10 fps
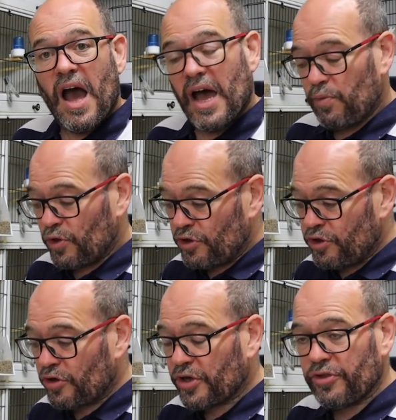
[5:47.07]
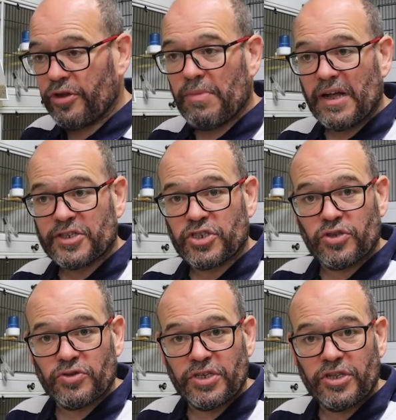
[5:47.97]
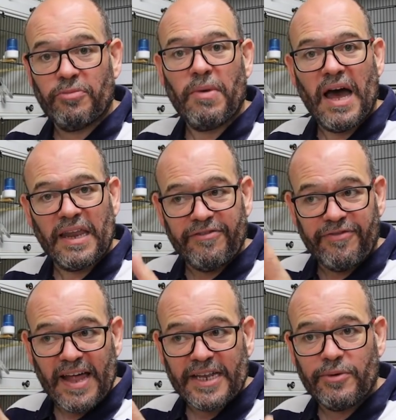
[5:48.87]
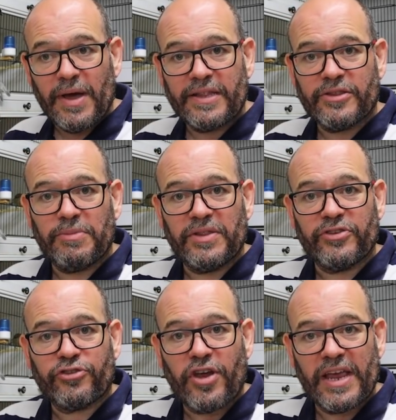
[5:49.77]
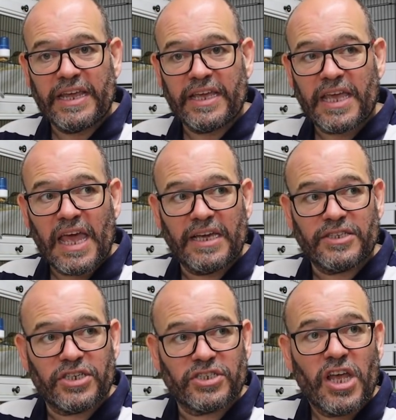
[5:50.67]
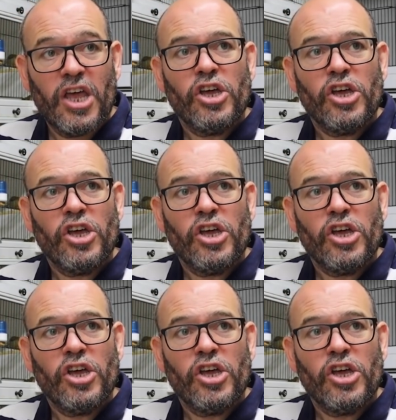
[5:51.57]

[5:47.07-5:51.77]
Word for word: I will look at them, I'll study them, I'll evaluate them in the training cages